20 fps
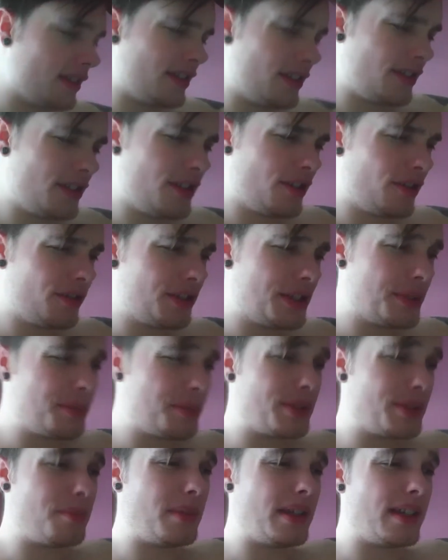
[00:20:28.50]
You're only
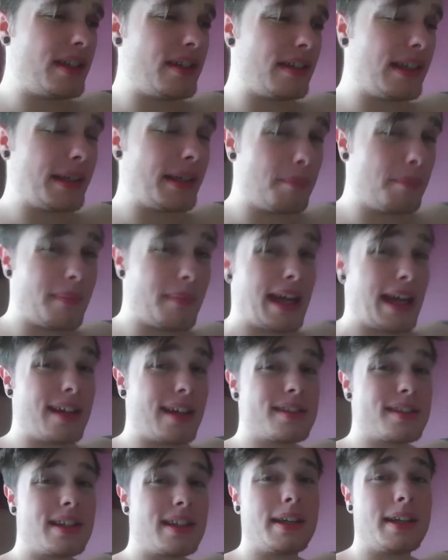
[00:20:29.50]
supposed to be there like
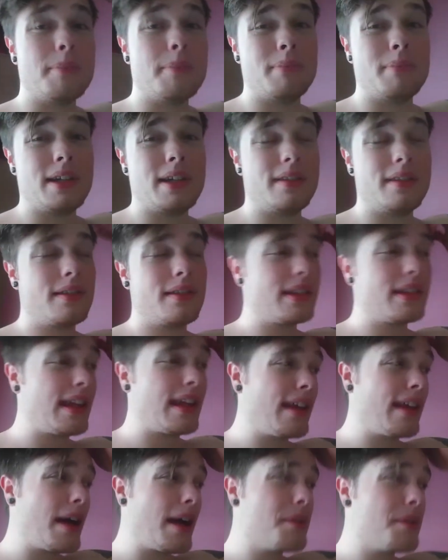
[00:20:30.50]
max like a month.
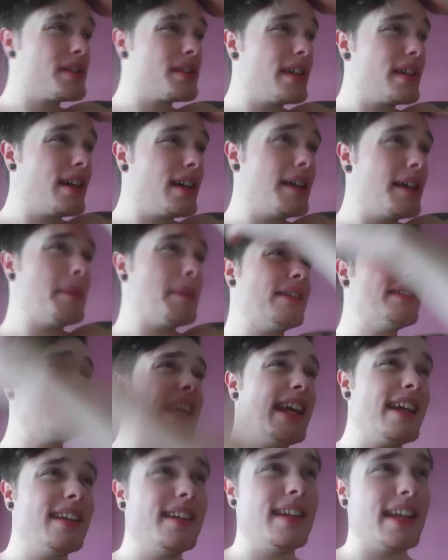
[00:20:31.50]
I was there about
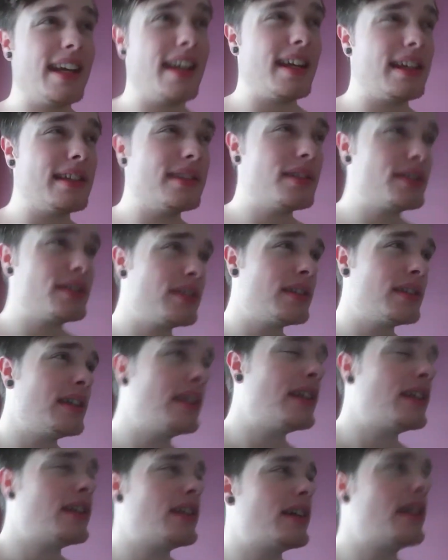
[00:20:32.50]
10 days.
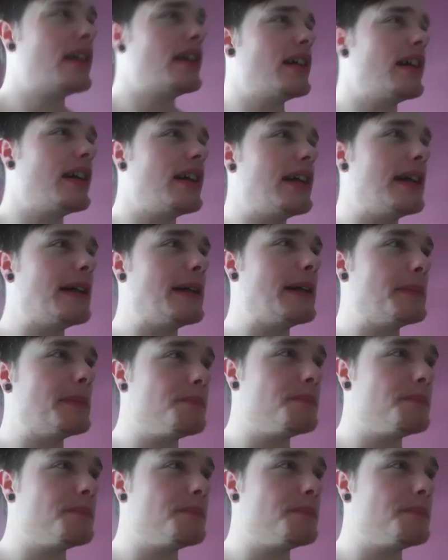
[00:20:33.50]
I'll